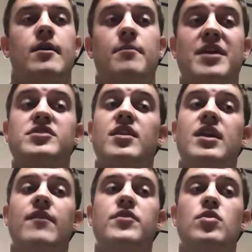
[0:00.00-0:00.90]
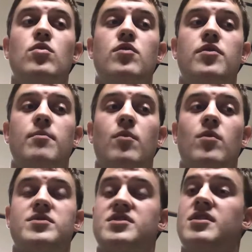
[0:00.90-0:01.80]
That's going to give you the
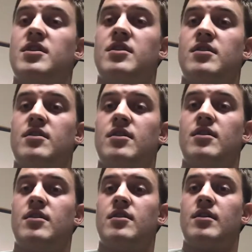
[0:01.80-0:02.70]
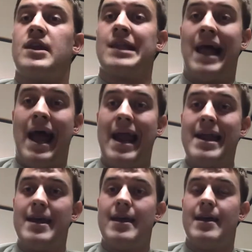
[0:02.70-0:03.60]
most
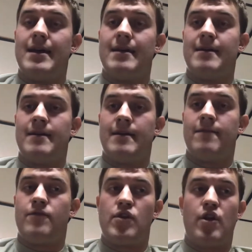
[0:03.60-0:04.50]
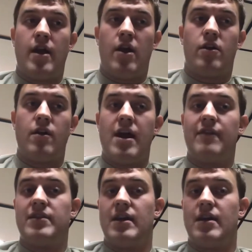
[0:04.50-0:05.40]
glide for your
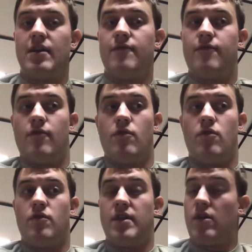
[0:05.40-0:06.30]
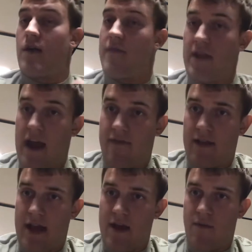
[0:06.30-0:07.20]
aircraft, and for the aircraft that I
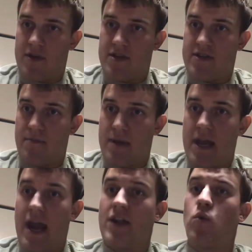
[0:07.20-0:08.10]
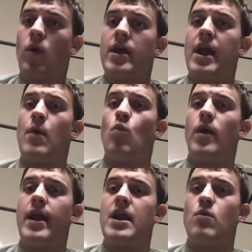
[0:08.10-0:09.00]
fly, which is the
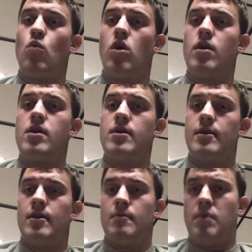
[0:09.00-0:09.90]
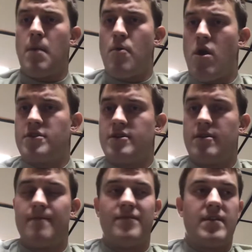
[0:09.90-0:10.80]
PA-28181 Piper
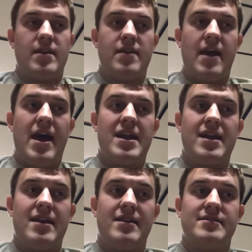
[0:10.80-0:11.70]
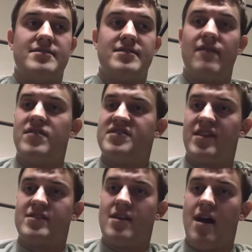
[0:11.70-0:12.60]
Archer, that is
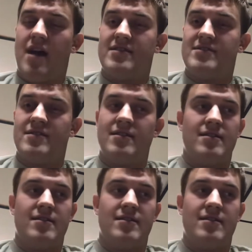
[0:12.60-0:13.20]
76 knots.